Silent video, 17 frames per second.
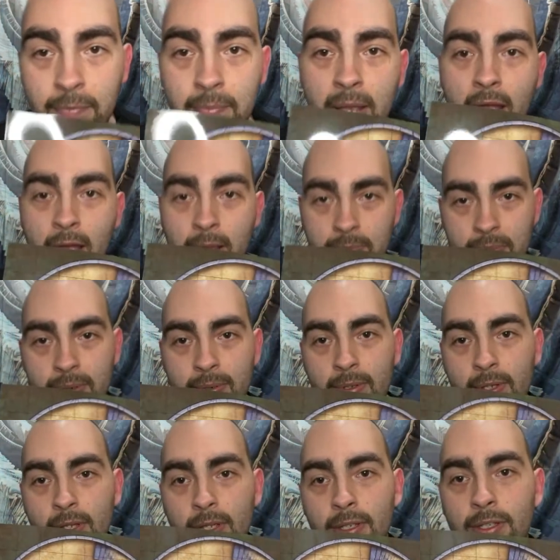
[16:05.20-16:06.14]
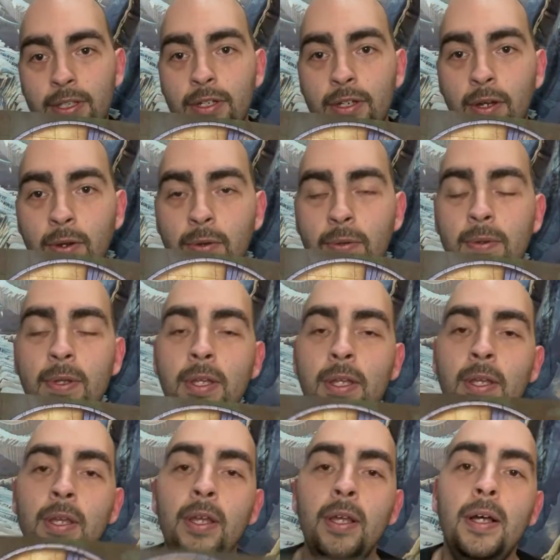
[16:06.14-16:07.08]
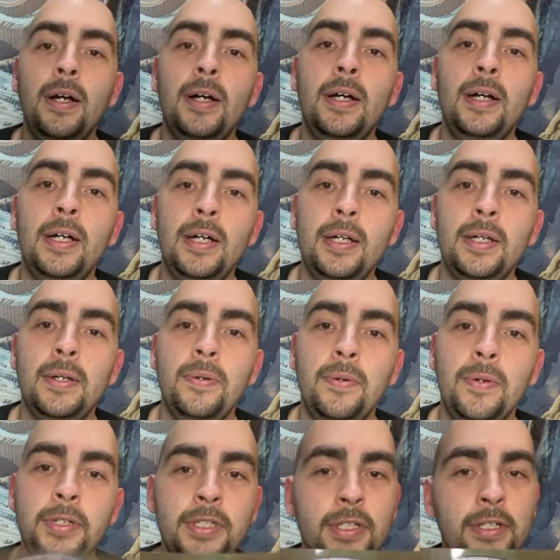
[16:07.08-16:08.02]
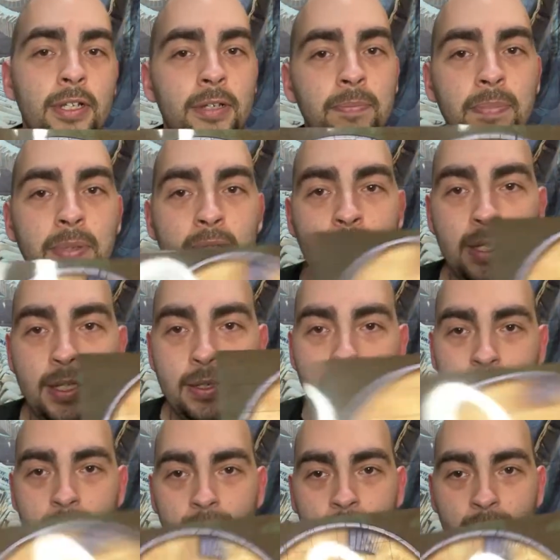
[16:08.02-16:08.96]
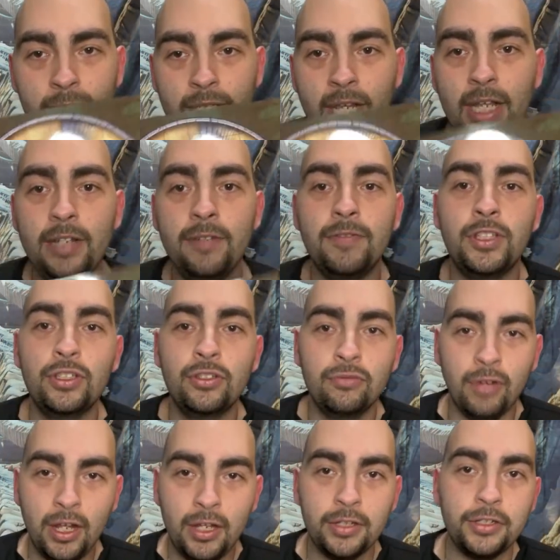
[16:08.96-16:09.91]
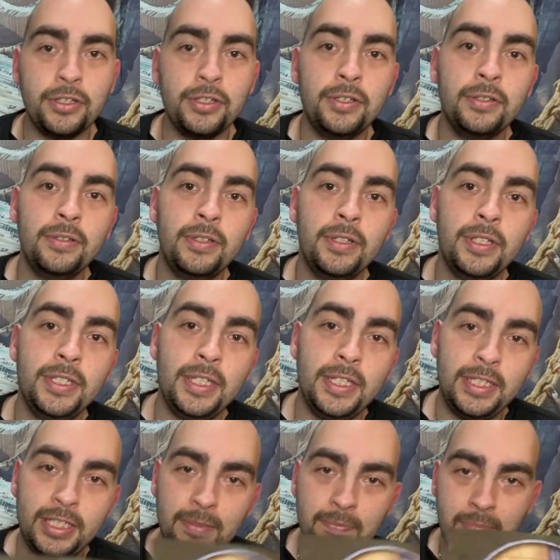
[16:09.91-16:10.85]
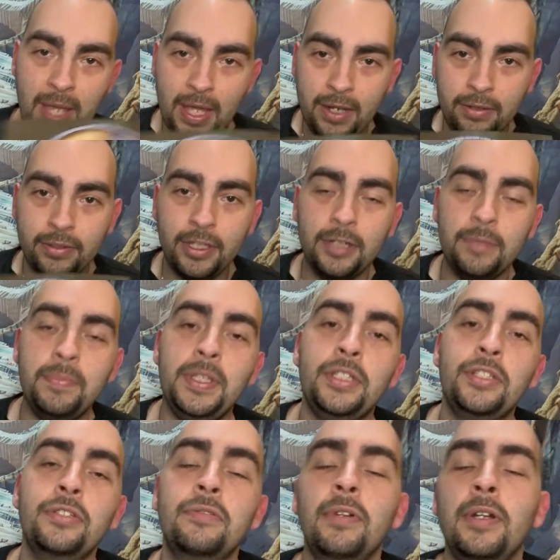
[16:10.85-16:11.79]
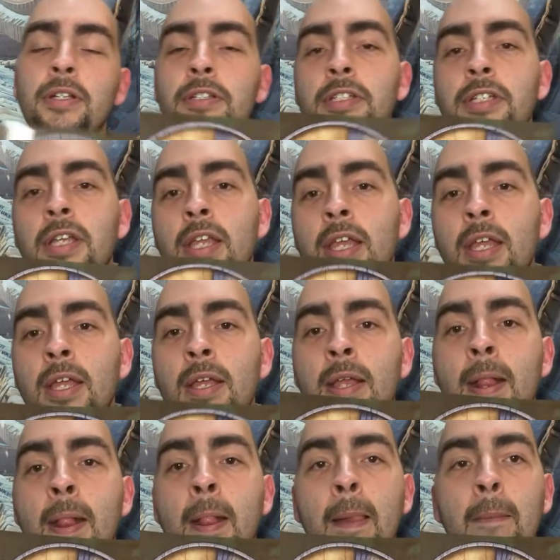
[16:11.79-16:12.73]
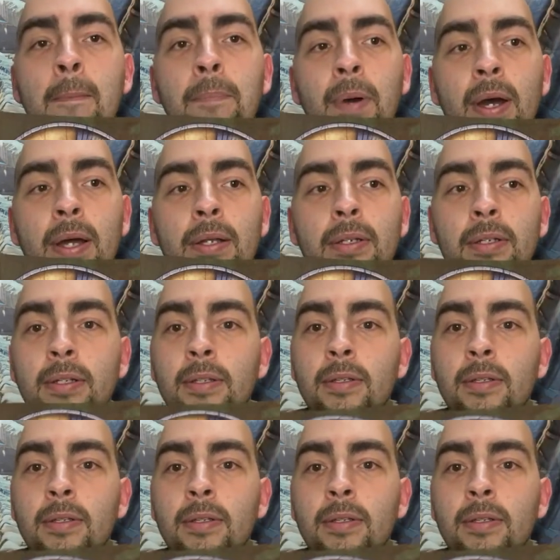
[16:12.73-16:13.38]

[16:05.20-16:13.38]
map? You know? Or is it going to be kind of scrunched? Is the battle going to be scrunched? But,